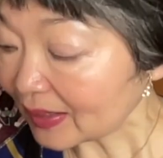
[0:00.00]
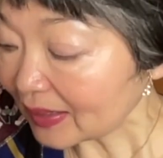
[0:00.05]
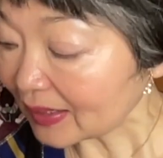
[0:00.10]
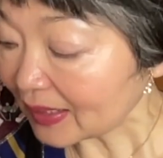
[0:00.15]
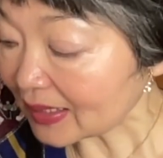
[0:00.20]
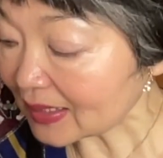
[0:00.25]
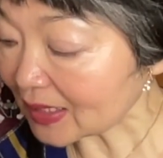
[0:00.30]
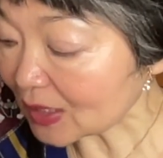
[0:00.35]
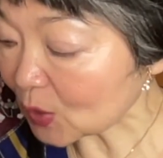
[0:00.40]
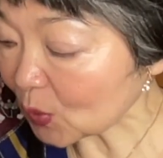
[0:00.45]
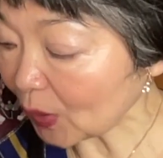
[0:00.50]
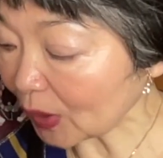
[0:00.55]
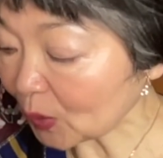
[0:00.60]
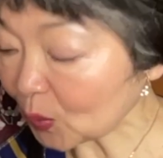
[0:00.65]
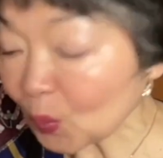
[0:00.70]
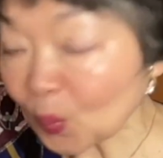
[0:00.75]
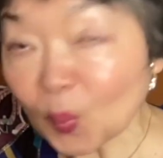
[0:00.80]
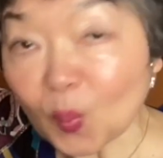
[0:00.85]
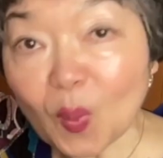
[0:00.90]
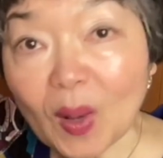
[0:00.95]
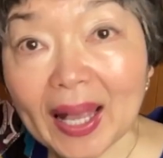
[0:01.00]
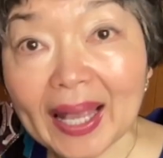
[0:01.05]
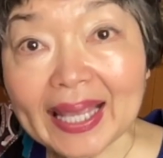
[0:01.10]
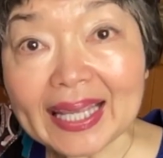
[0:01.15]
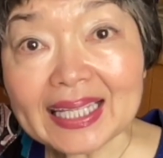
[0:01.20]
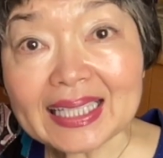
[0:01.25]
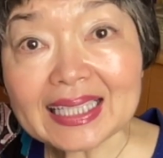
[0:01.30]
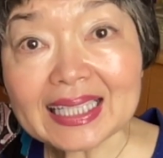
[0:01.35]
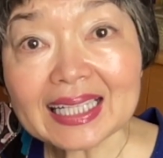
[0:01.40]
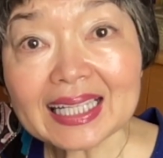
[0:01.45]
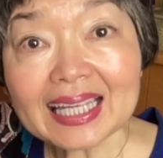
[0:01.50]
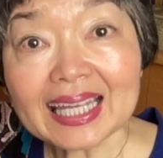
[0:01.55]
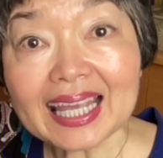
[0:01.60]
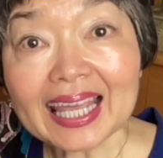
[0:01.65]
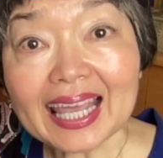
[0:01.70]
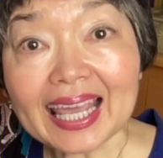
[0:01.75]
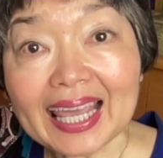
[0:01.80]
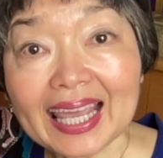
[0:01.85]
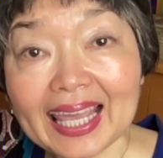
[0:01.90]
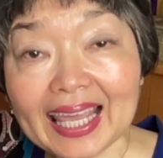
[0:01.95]
This is quite wide.
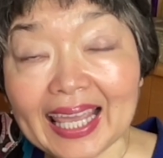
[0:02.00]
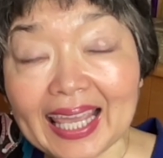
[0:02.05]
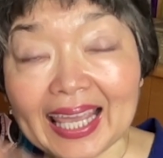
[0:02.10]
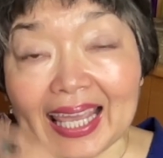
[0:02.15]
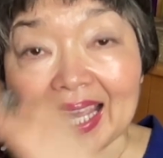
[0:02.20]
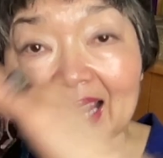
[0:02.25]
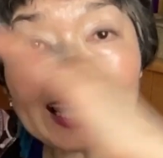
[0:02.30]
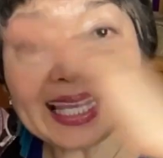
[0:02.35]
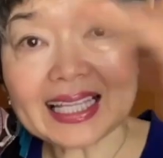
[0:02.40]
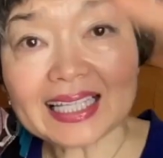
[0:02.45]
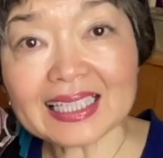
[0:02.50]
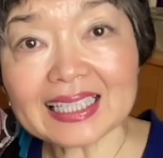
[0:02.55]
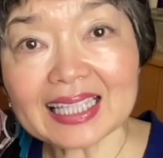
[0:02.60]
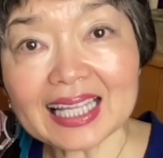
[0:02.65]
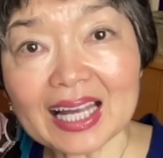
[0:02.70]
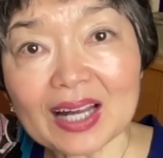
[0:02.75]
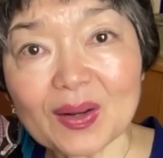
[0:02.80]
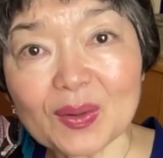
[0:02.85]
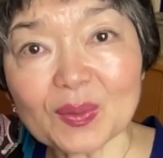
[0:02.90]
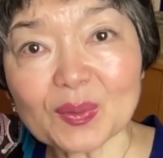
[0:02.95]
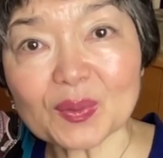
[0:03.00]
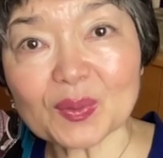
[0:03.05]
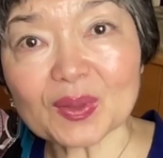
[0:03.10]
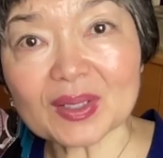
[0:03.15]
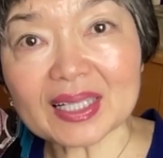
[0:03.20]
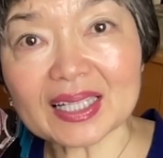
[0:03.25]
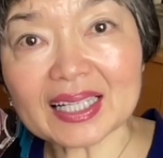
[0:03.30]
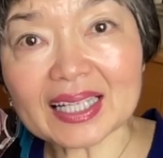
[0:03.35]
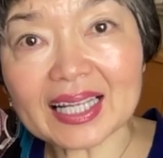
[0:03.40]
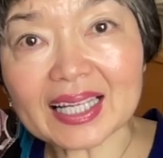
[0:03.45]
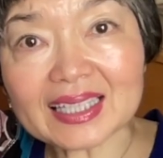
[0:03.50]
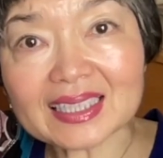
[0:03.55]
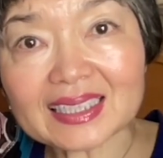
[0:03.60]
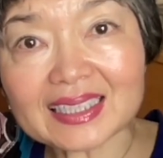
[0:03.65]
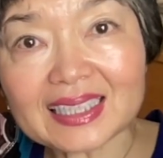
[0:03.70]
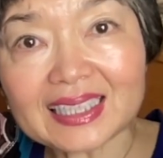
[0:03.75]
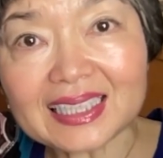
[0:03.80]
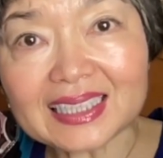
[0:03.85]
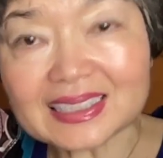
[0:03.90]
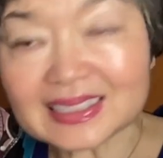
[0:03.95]
And now like
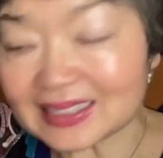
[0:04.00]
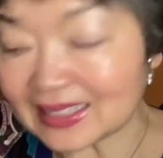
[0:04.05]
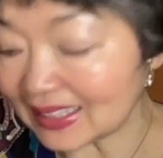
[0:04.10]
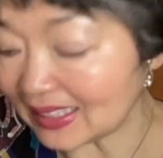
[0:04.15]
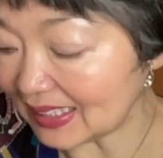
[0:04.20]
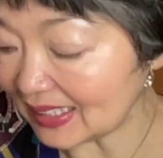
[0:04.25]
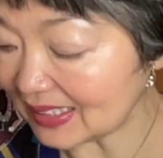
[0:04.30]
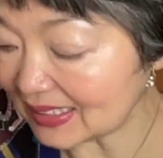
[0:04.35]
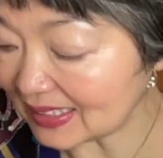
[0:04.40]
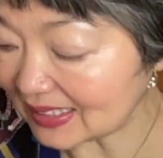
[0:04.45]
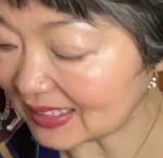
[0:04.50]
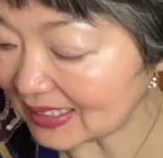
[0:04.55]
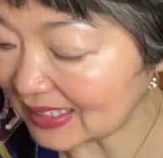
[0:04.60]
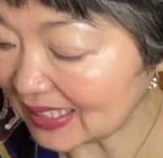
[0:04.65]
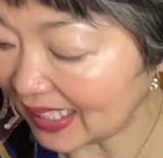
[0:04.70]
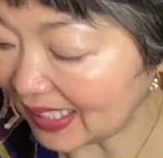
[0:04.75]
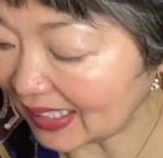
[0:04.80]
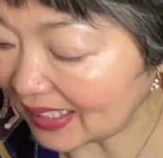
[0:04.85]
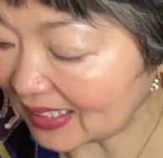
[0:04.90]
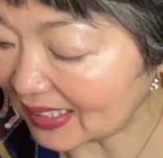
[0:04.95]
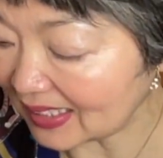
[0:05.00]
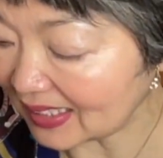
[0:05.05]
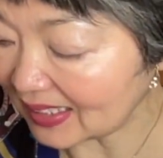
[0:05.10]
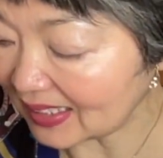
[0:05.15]
this inside.